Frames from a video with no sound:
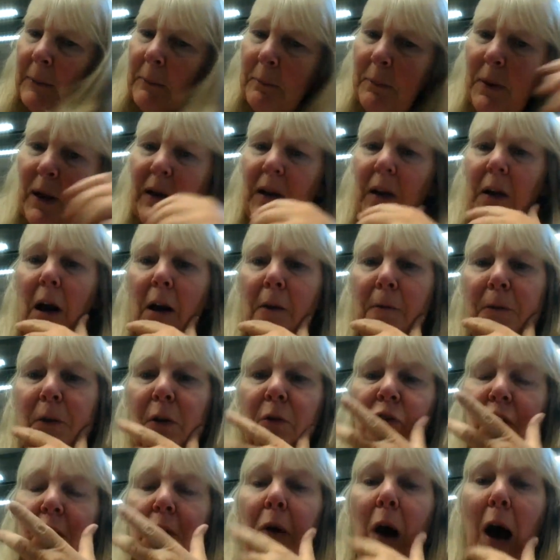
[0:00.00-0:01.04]
But you know, if you
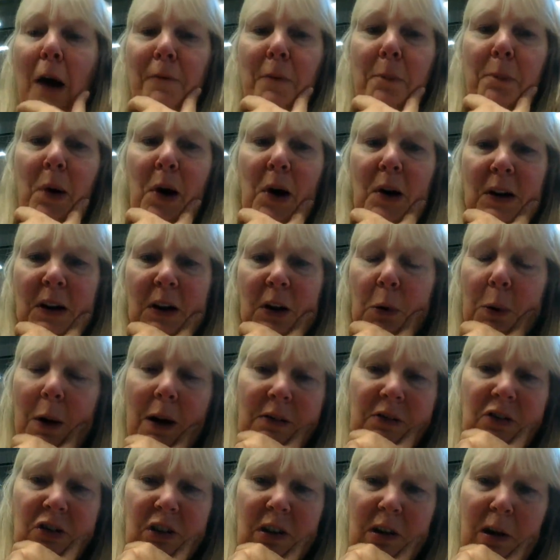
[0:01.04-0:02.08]
do have a burning
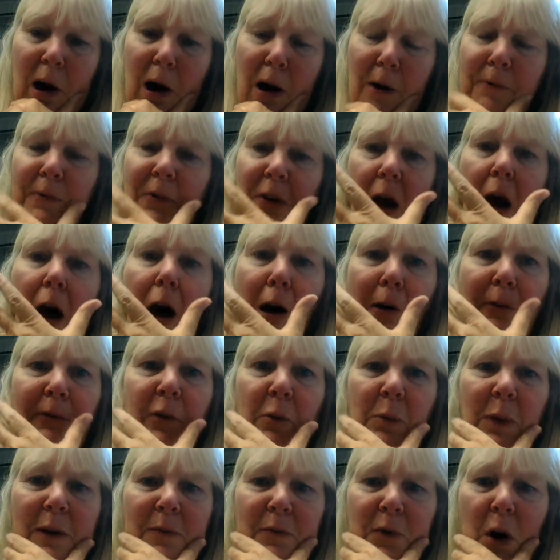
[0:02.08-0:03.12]
question after
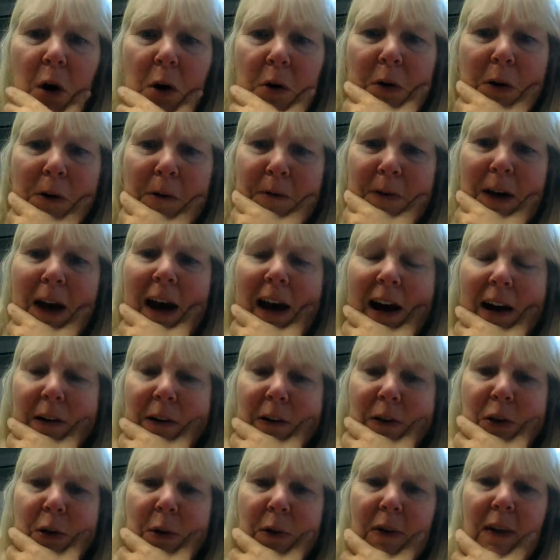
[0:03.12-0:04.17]
we've gone off air
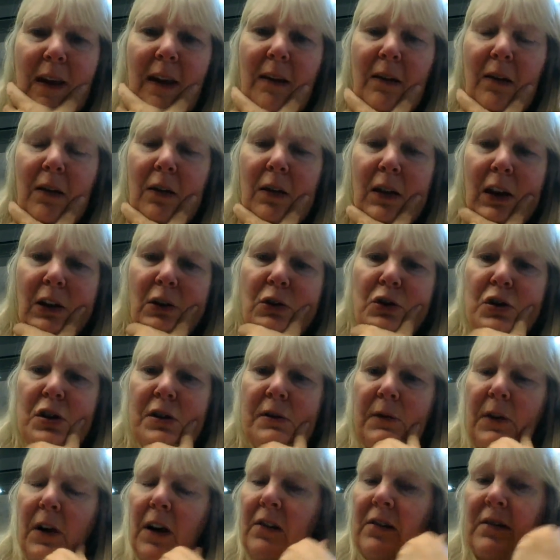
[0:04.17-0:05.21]
and you think that you should
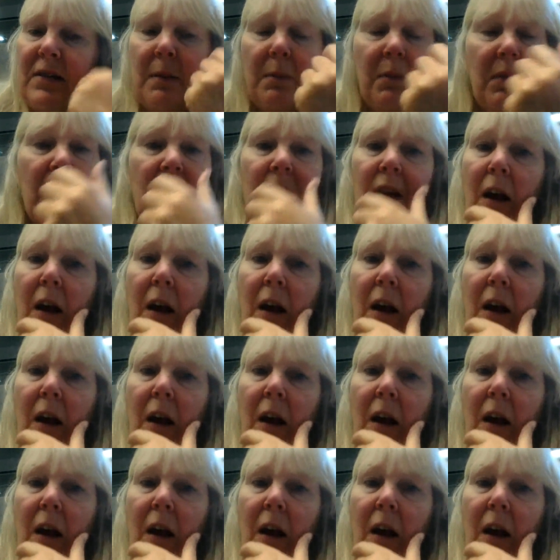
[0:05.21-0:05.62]
have asked something,